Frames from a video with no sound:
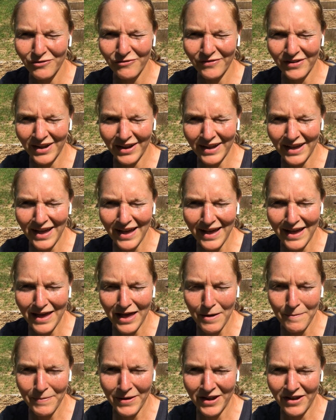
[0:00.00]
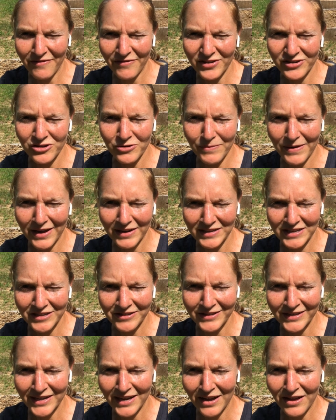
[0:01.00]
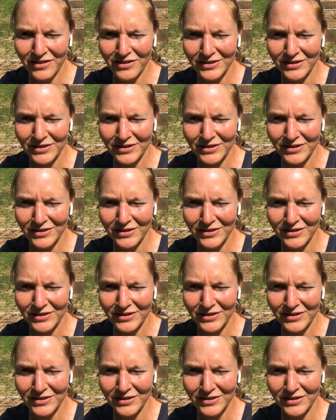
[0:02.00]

fungi and beneficial bacteria,